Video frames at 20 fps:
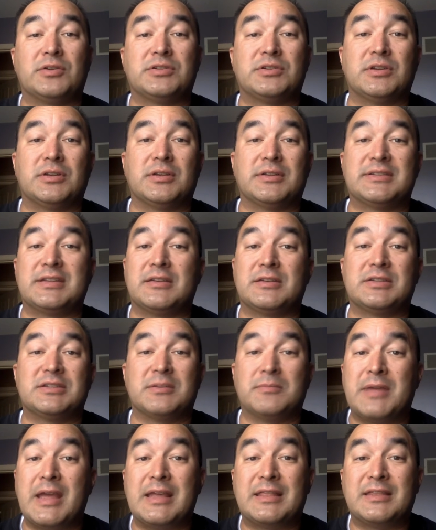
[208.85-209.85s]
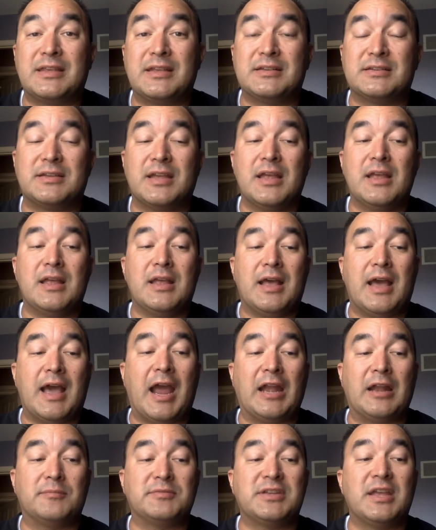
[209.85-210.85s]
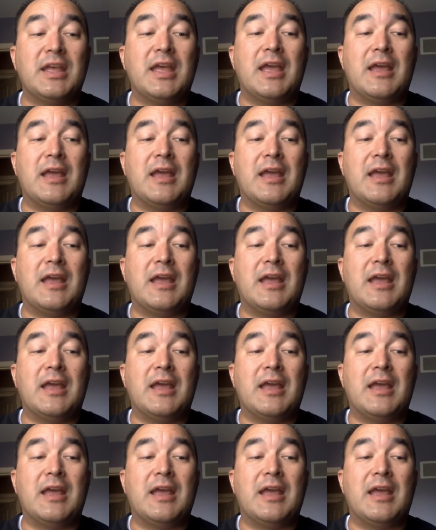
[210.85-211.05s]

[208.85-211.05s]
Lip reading: to make these items.